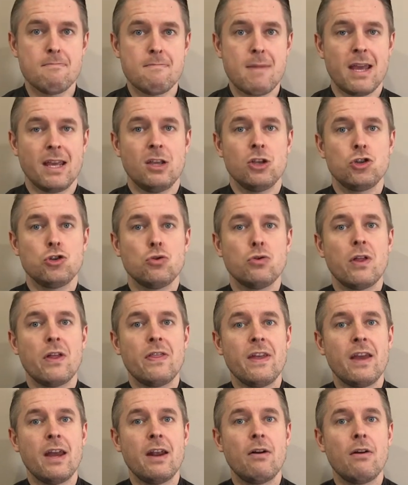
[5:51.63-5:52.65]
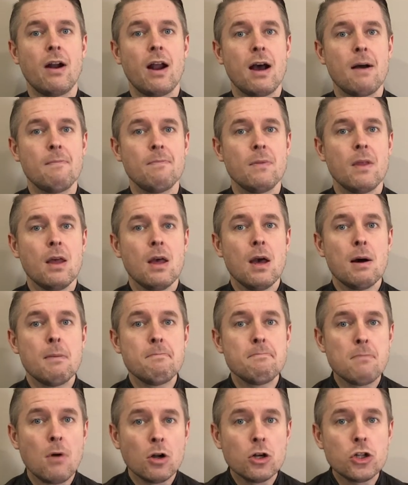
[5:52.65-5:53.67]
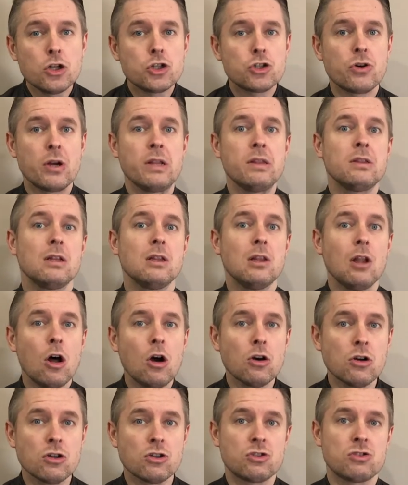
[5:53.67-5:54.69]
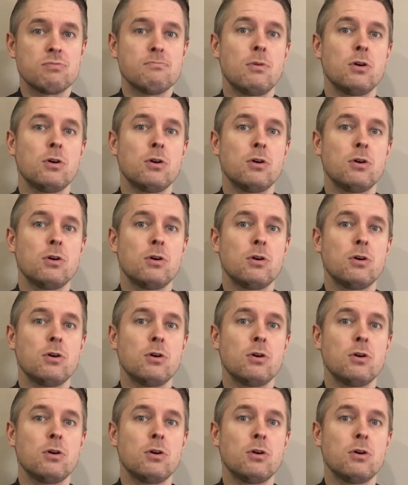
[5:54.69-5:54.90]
making sure that they're monitoring the logs,